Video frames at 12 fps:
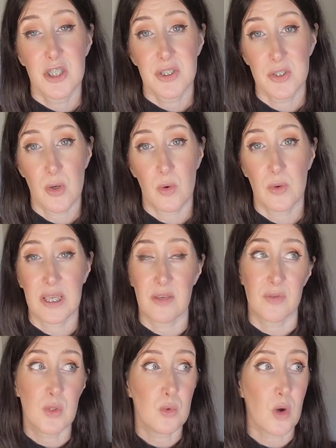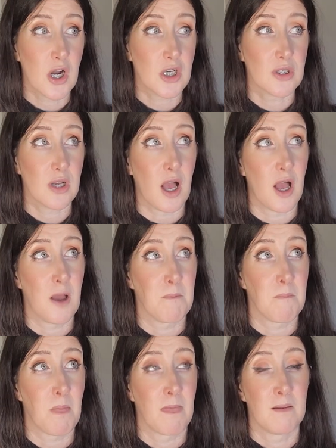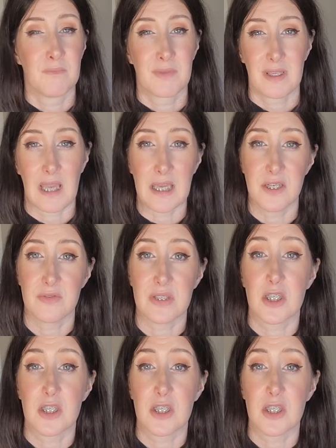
So if you are kind of